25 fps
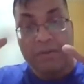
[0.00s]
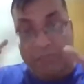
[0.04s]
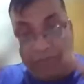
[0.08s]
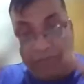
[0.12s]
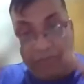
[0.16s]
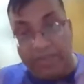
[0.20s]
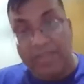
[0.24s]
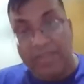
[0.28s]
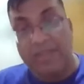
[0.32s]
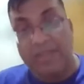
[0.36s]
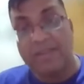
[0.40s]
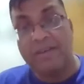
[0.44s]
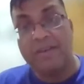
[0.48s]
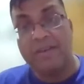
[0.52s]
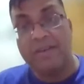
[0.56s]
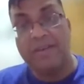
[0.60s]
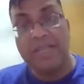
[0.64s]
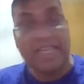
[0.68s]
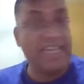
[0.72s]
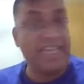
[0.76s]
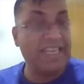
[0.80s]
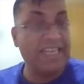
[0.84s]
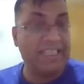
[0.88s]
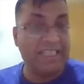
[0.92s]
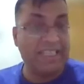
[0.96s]

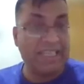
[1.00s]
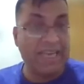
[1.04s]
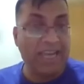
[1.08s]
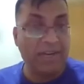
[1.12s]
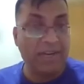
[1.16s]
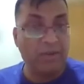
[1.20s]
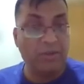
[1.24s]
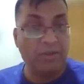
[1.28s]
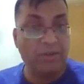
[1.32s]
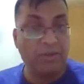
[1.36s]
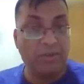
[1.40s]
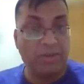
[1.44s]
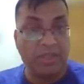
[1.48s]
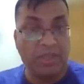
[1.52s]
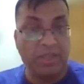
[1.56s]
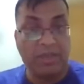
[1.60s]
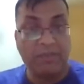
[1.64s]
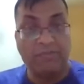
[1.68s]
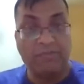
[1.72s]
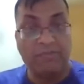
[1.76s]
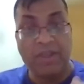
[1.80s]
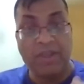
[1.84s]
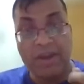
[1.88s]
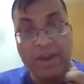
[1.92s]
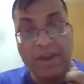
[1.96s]
Within each scenario,
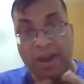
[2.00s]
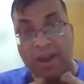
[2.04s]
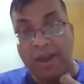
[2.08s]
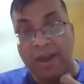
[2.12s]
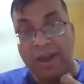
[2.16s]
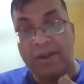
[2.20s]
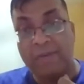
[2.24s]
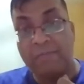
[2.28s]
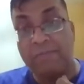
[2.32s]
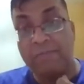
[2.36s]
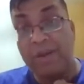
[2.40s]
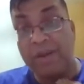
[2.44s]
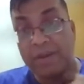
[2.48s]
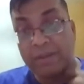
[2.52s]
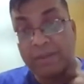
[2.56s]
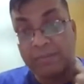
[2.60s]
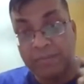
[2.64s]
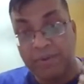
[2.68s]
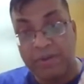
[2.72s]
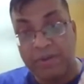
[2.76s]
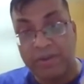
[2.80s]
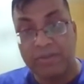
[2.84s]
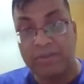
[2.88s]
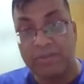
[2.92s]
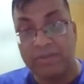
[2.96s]
if there are
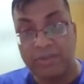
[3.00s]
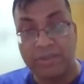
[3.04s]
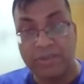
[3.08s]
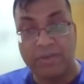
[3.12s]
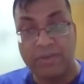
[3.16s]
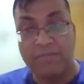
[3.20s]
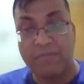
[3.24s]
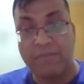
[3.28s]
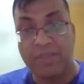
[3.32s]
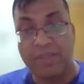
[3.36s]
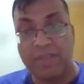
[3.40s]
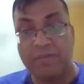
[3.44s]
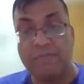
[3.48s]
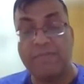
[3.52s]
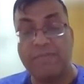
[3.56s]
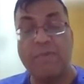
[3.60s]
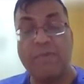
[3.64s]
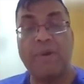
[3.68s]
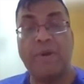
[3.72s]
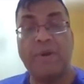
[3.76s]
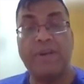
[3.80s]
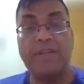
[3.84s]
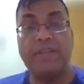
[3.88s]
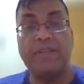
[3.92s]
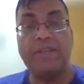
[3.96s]
multiple decision making
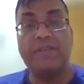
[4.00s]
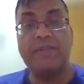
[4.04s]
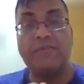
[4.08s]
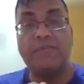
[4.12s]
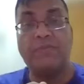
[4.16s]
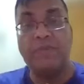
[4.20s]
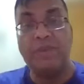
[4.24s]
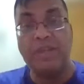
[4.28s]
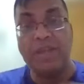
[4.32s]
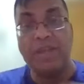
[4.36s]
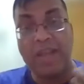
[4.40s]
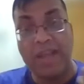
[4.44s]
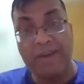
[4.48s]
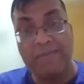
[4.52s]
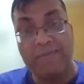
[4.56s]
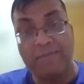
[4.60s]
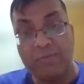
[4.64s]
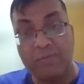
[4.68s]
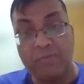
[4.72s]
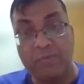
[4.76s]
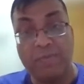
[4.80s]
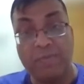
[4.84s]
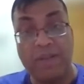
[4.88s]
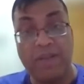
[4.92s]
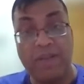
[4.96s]
points, we are
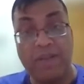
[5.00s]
